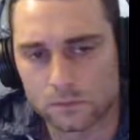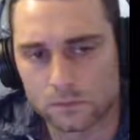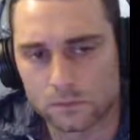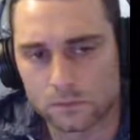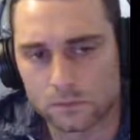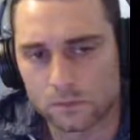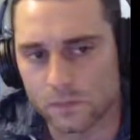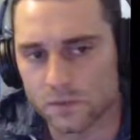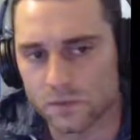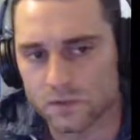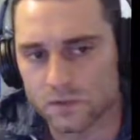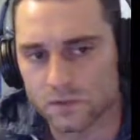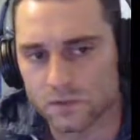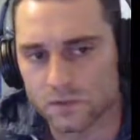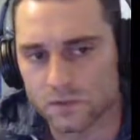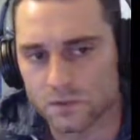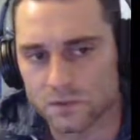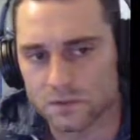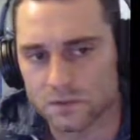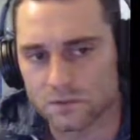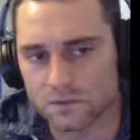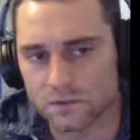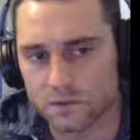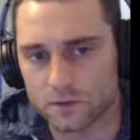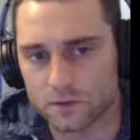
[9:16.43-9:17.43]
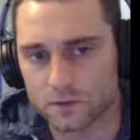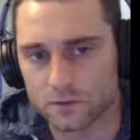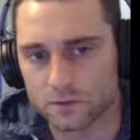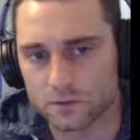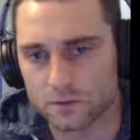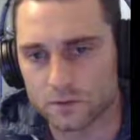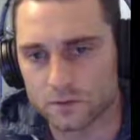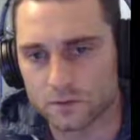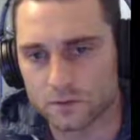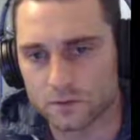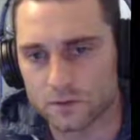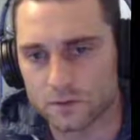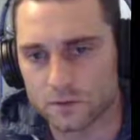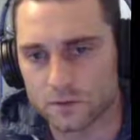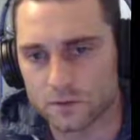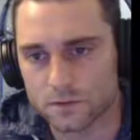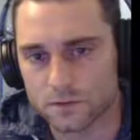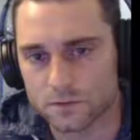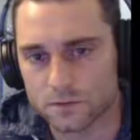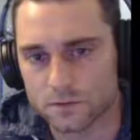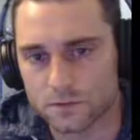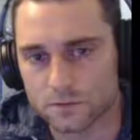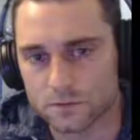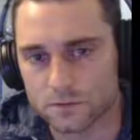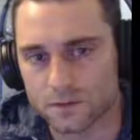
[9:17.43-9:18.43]
This just
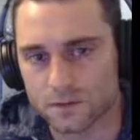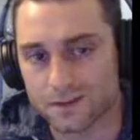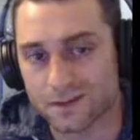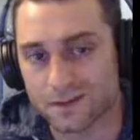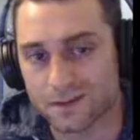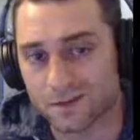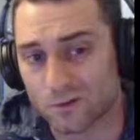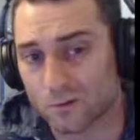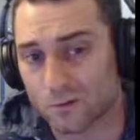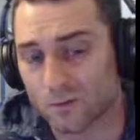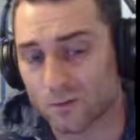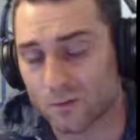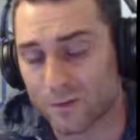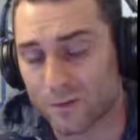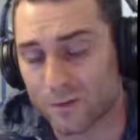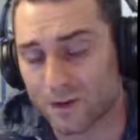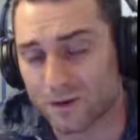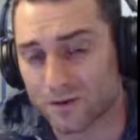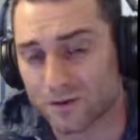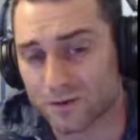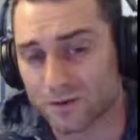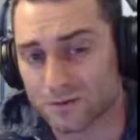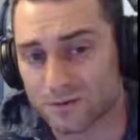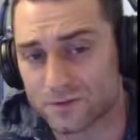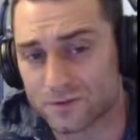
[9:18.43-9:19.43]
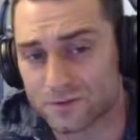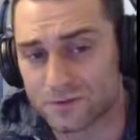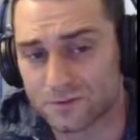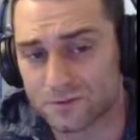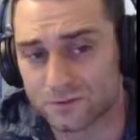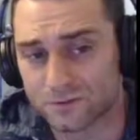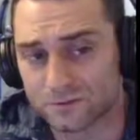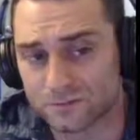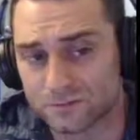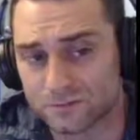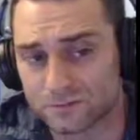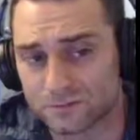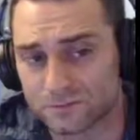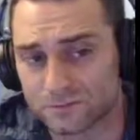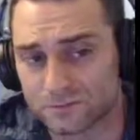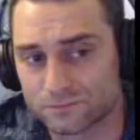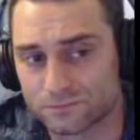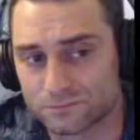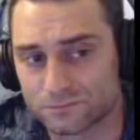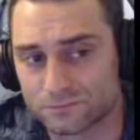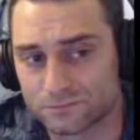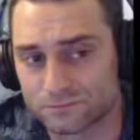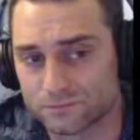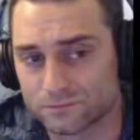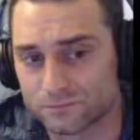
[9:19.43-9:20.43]
feels like over pairs
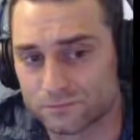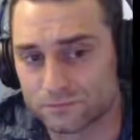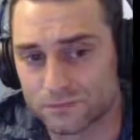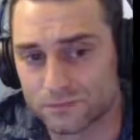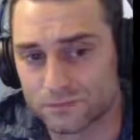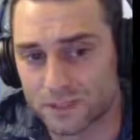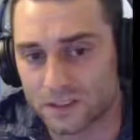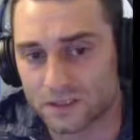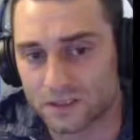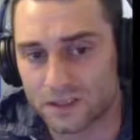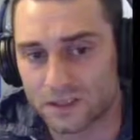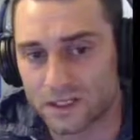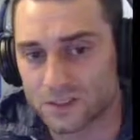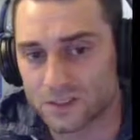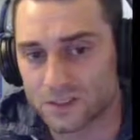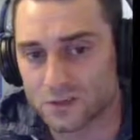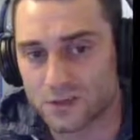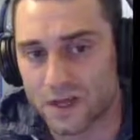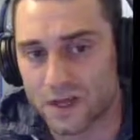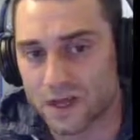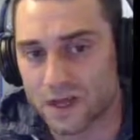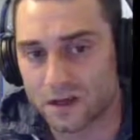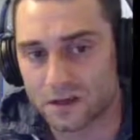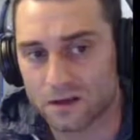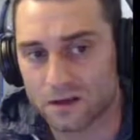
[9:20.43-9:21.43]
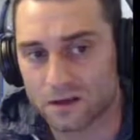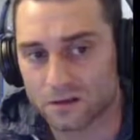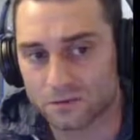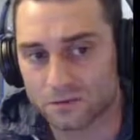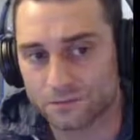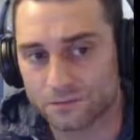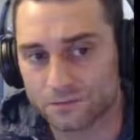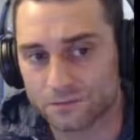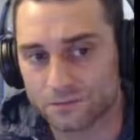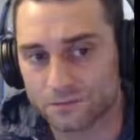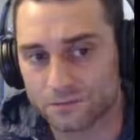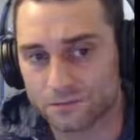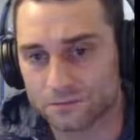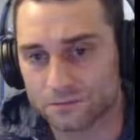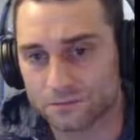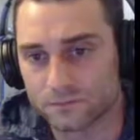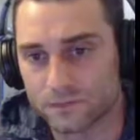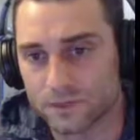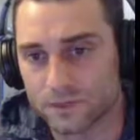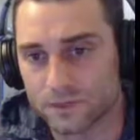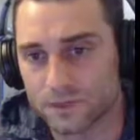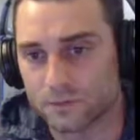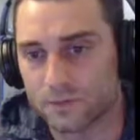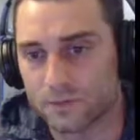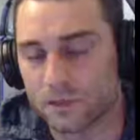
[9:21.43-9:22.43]
and ace jack,
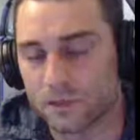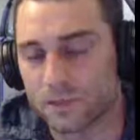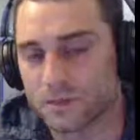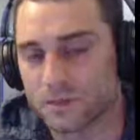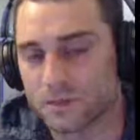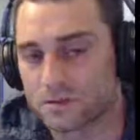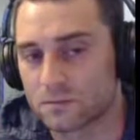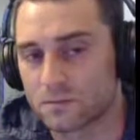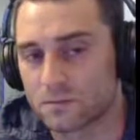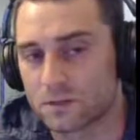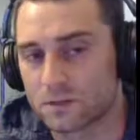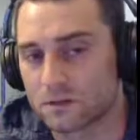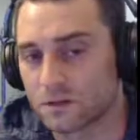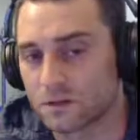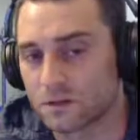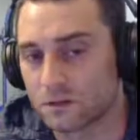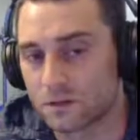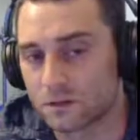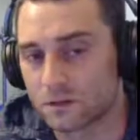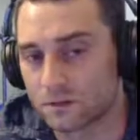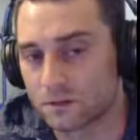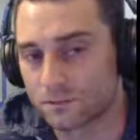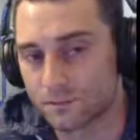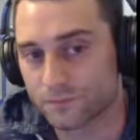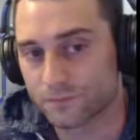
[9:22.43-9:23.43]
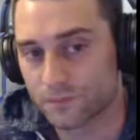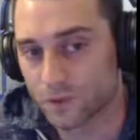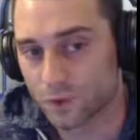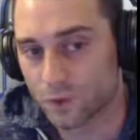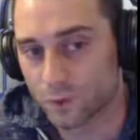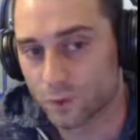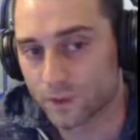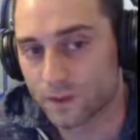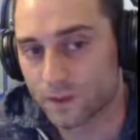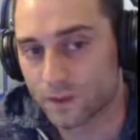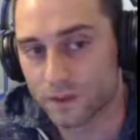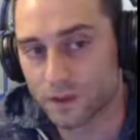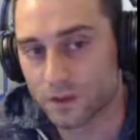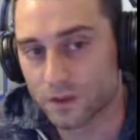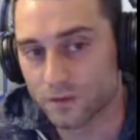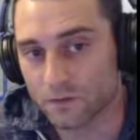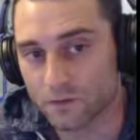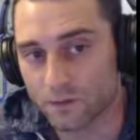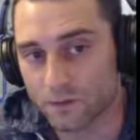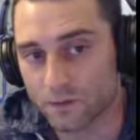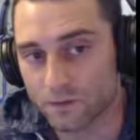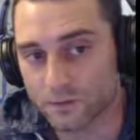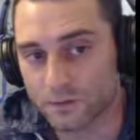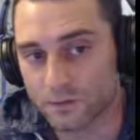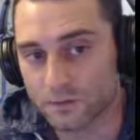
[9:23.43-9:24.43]
and maybe something like queen king of
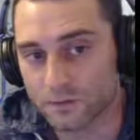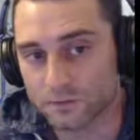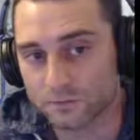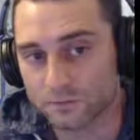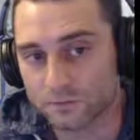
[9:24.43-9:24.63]
hearts.